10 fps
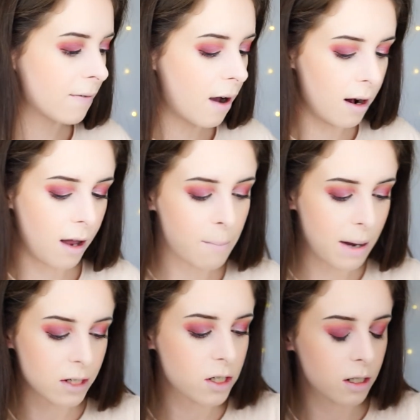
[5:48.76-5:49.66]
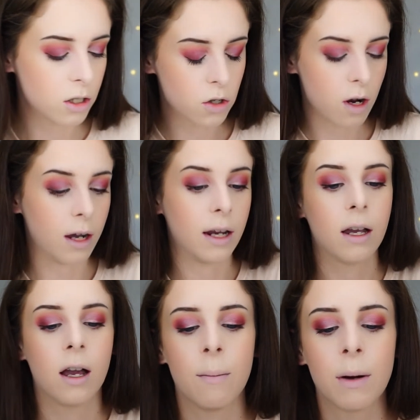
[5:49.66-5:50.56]
for highlight, I'm actually going to
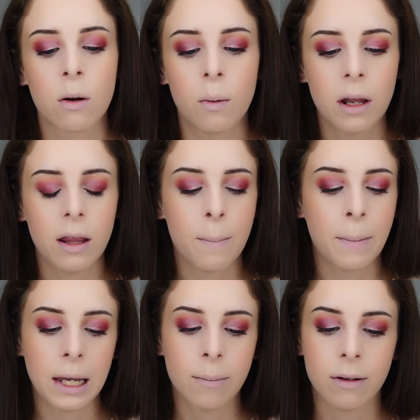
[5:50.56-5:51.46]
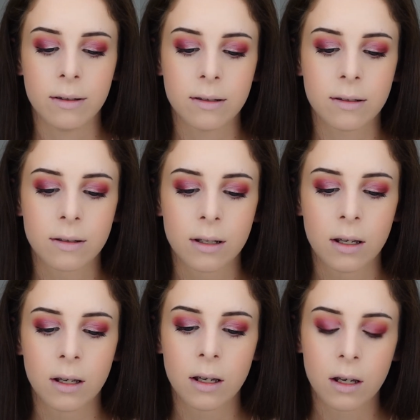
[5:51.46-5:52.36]
try, I've got one of their pigments,
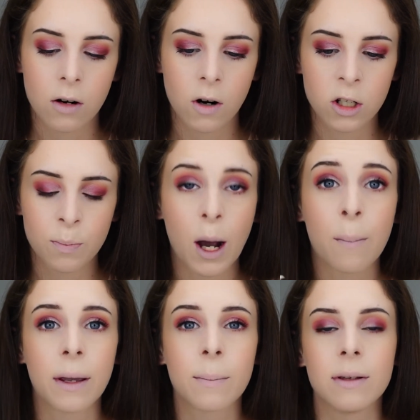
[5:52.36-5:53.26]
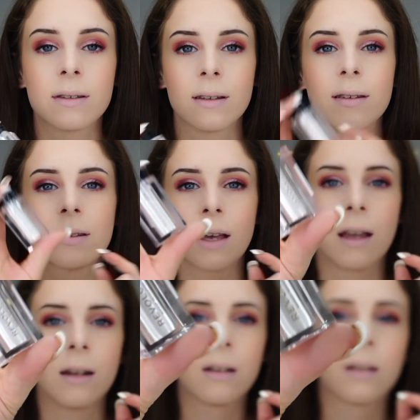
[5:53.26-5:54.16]
Crushed Pearl Pigments from
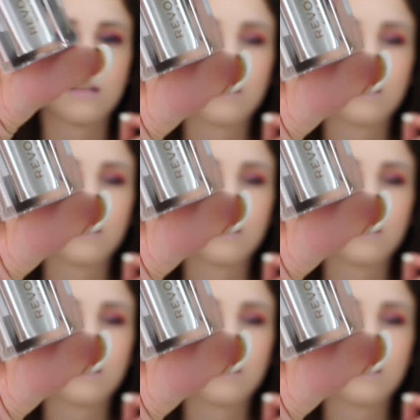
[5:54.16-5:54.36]
Saint.